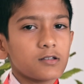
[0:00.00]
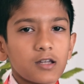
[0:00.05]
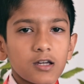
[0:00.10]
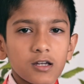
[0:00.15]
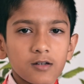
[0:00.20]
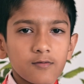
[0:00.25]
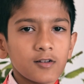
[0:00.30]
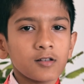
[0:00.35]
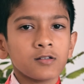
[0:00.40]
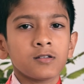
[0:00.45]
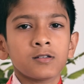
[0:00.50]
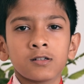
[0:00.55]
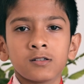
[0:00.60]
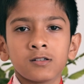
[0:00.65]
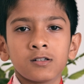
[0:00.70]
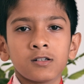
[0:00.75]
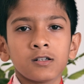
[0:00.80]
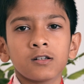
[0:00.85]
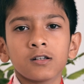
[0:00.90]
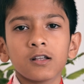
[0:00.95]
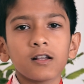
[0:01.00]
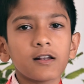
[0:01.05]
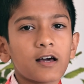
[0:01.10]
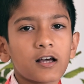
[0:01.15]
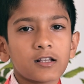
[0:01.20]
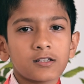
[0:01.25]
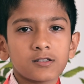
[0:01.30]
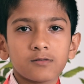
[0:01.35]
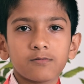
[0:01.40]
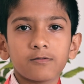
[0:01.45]
They even sit in the
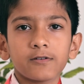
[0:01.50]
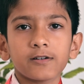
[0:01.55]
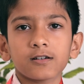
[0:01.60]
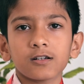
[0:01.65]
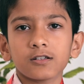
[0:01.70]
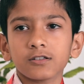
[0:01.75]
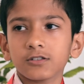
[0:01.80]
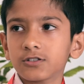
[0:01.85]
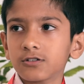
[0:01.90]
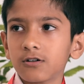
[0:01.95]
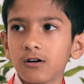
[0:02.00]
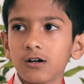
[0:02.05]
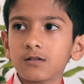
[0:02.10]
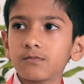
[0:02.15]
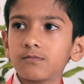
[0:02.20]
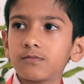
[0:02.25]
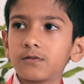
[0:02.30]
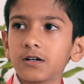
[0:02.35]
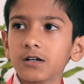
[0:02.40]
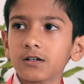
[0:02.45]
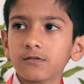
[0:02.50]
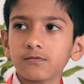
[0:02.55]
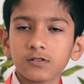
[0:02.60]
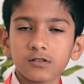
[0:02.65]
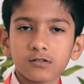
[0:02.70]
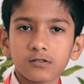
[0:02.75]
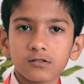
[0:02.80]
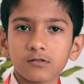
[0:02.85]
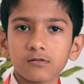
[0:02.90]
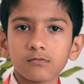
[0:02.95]
lunch break and short break
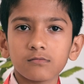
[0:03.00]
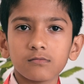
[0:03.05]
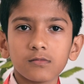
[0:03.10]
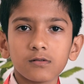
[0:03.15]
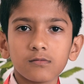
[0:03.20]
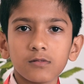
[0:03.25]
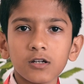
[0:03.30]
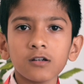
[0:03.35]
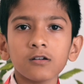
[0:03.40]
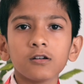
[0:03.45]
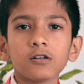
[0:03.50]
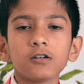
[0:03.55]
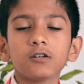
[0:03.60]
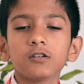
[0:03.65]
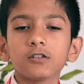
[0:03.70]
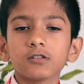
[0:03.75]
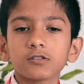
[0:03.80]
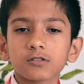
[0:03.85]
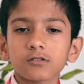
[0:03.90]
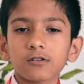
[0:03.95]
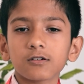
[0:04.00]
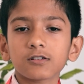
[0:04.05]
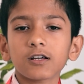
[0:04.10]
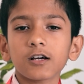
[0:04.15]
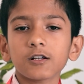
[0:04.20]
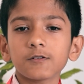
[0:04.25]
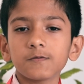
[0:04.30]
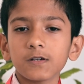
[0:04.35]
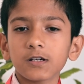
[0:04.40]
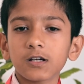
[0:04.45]
with me so
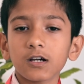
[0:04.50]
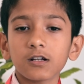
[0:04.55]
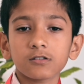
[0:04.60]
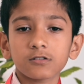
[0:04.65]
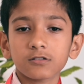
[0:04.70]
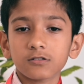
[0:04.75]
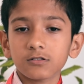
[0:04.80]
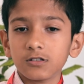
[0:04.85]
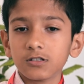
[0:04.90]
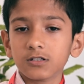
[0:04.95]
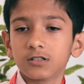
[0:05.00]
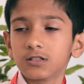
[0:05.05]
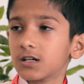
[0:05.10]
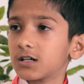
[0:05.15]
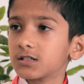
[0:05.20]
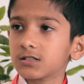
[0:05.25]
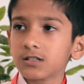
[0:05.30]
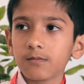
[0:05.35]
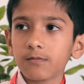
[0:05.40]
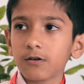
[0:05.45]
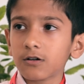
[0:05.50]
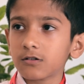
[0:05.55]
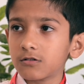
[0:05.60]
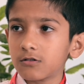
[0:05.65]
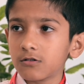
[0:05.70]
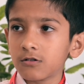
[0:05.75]
that we can discuss about